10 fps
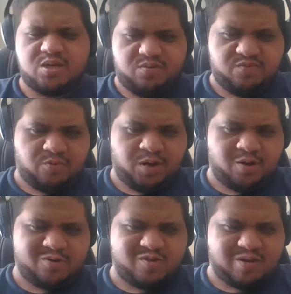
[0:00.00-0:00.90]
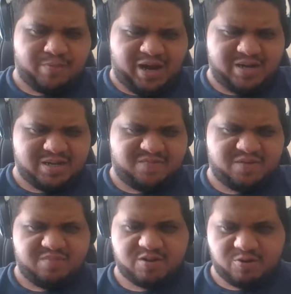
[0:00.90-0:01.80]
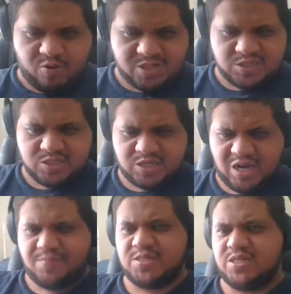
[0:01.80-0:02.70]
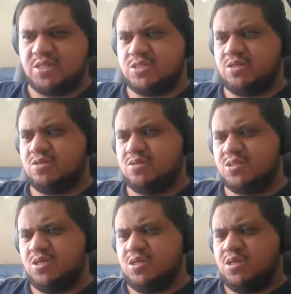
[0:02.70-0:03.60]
If you want to know anything about it, definitely leave your questions, comments, and concerns.